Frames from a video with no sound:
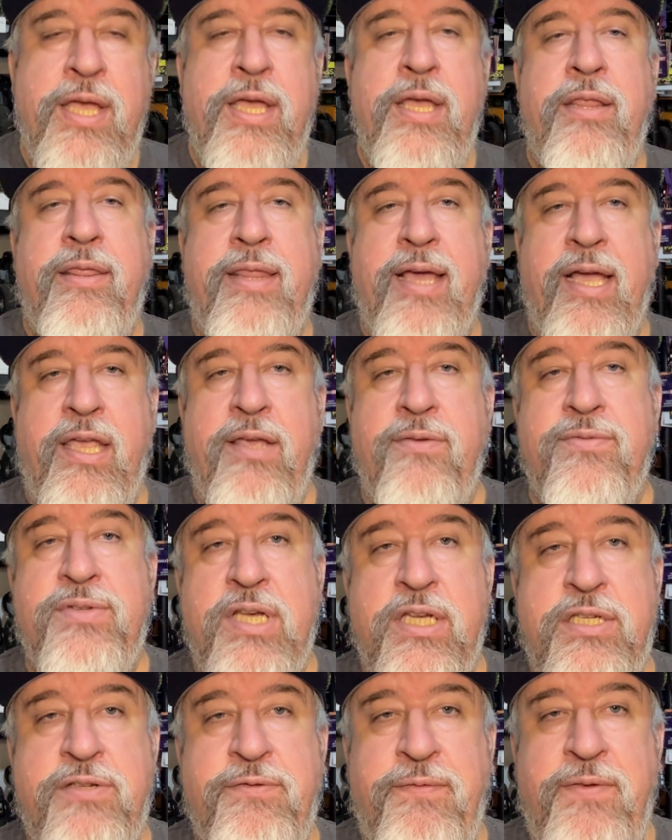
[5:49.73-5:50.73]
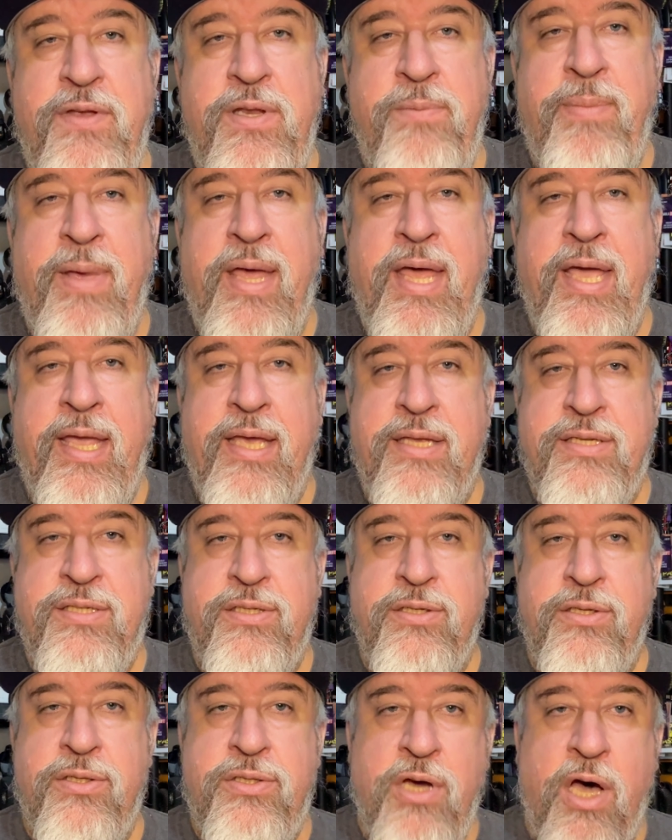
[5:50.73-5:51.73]
That gives us feedback as
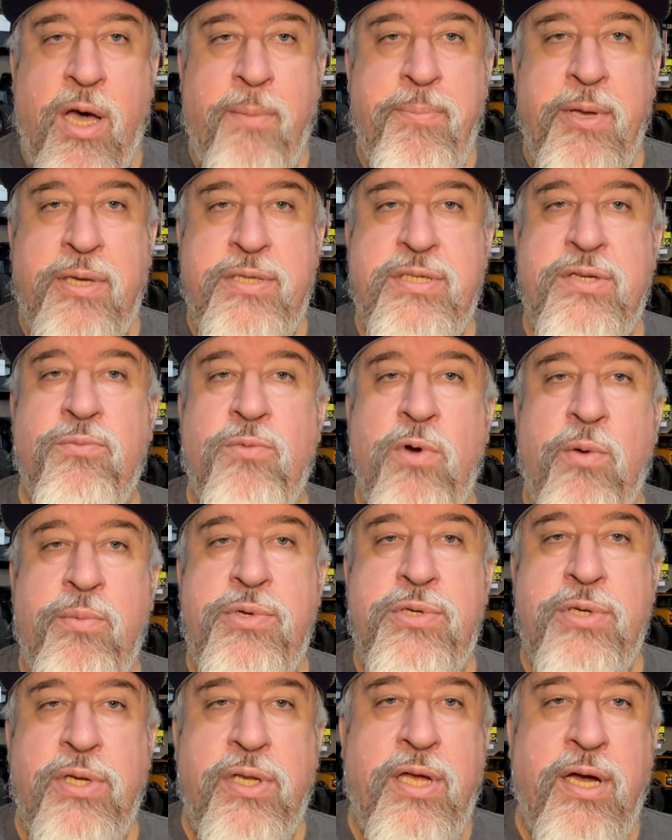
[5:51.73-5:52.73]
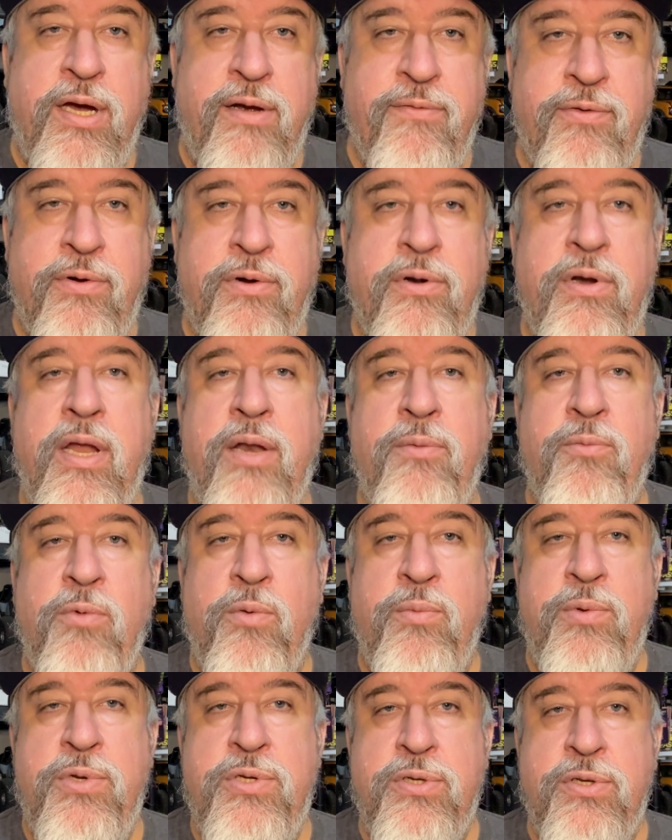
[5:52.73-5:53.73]
to the topics and what we should cover and
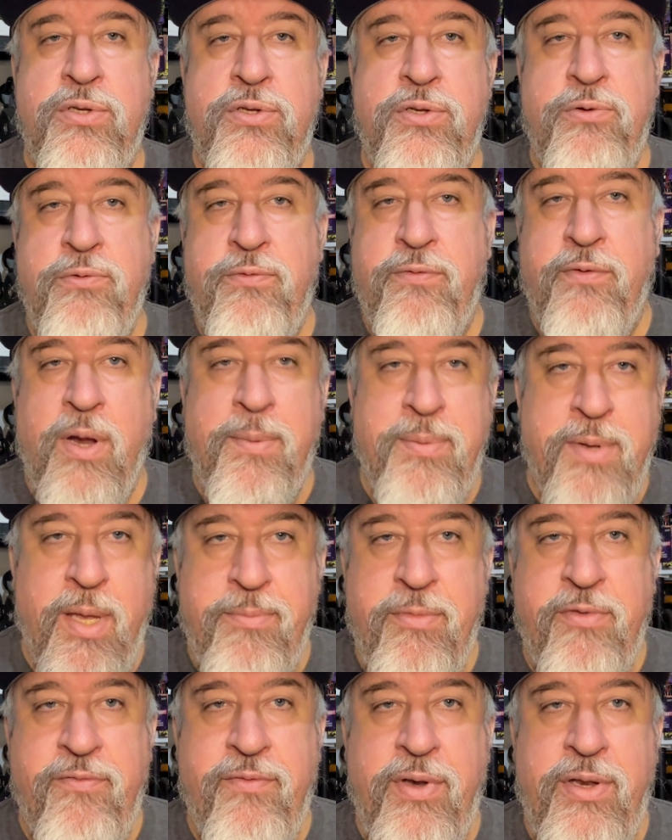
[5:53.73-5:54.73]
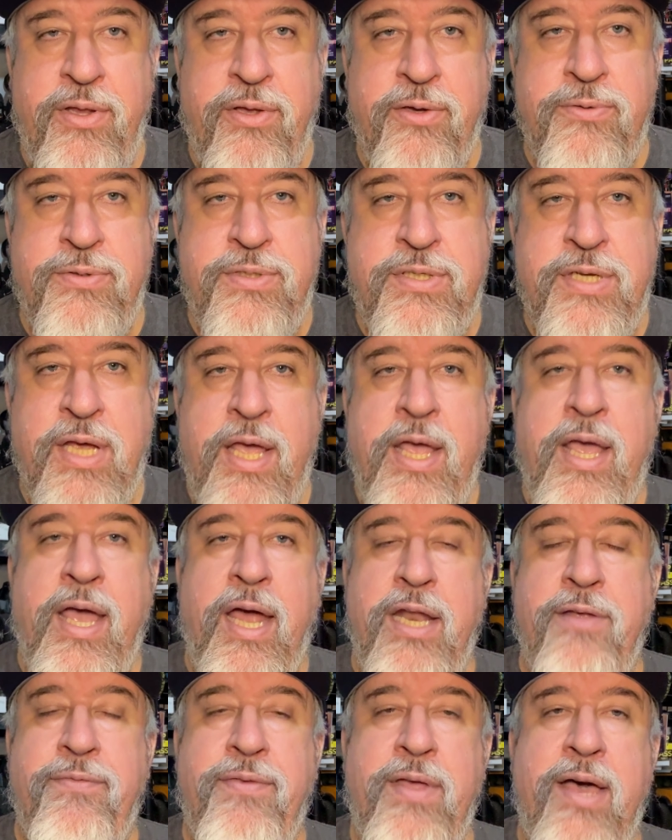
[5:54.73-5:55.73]
what we should do for upcoming videos.
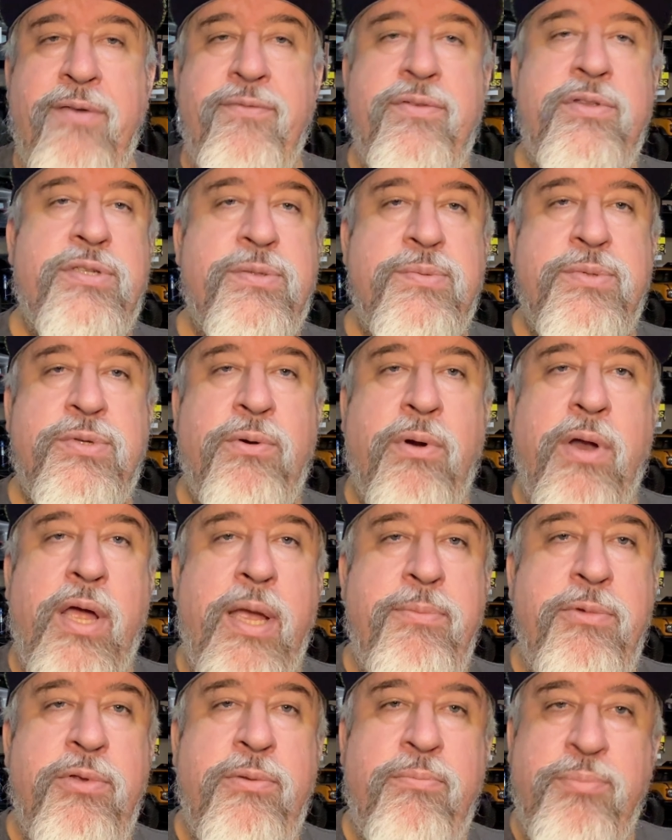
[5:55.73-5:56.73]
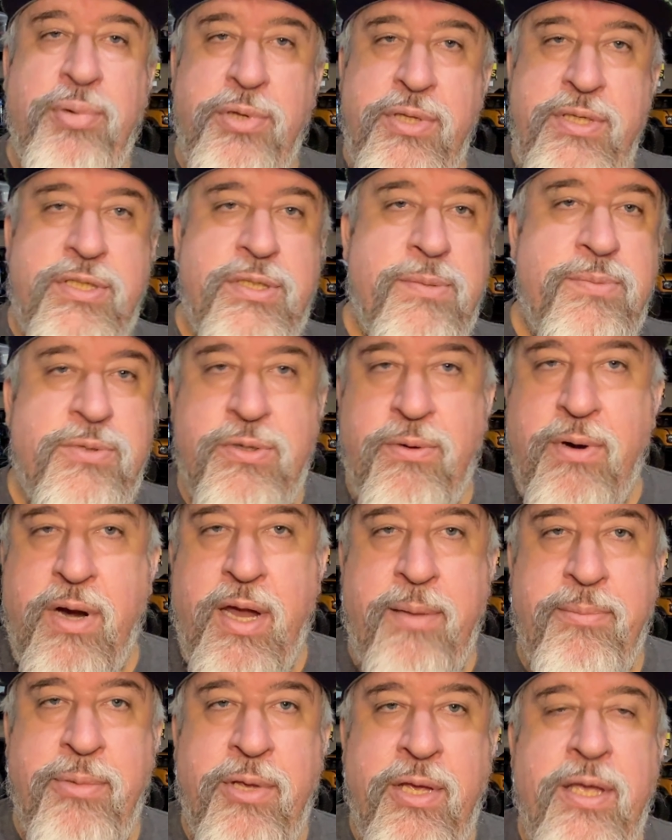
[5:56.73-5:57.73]
And if you haven't subscribed, please
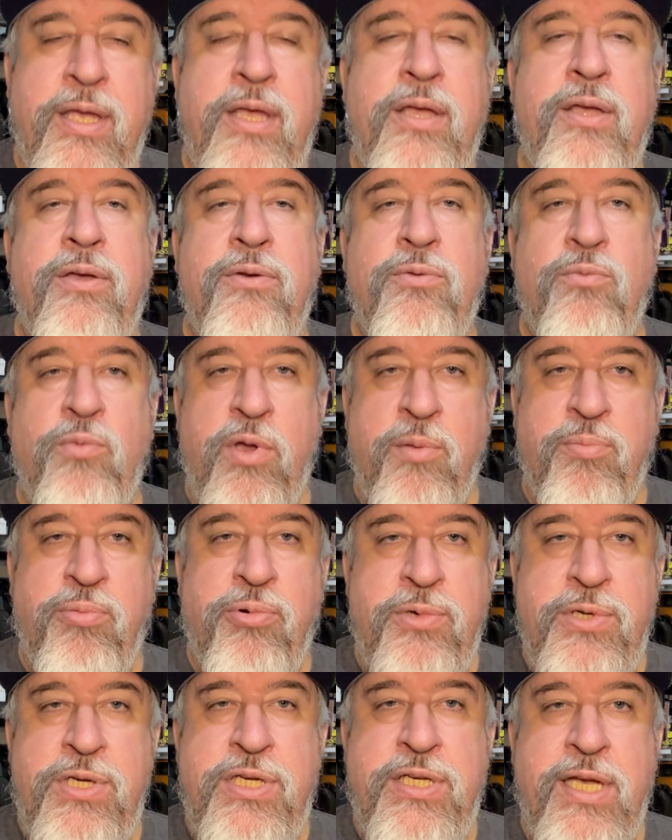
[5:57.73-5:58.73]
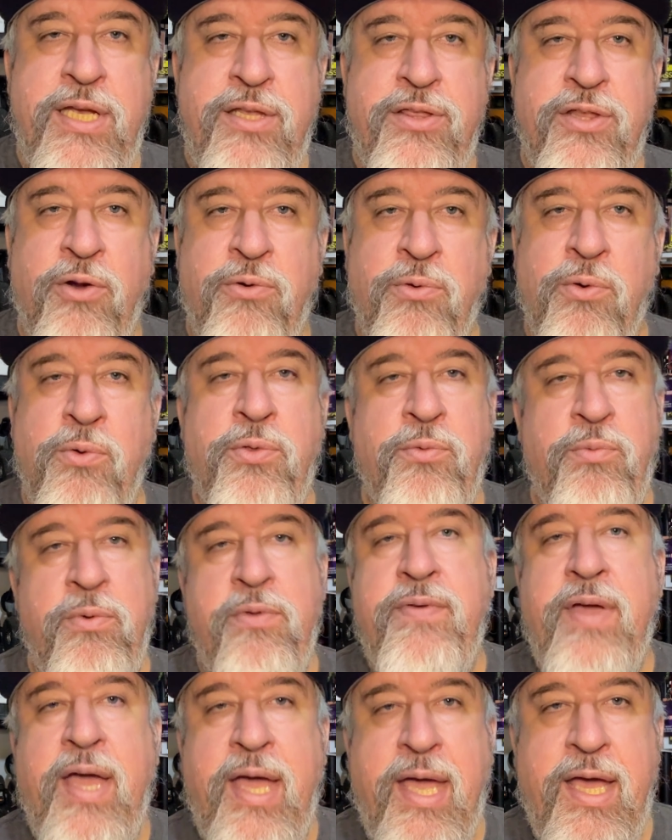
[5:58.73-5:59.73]
subscribe. We appreciate the growth
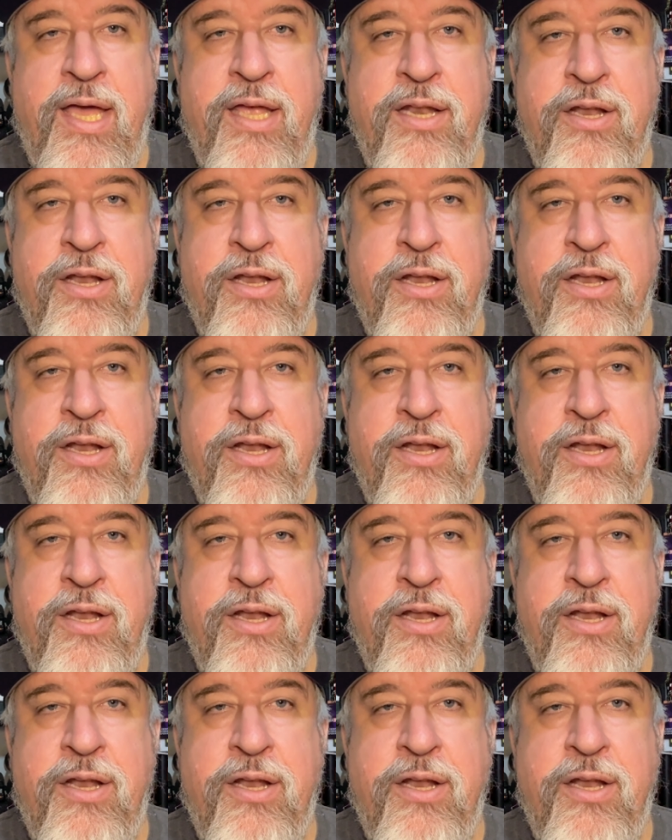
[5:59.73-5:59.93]
we've had.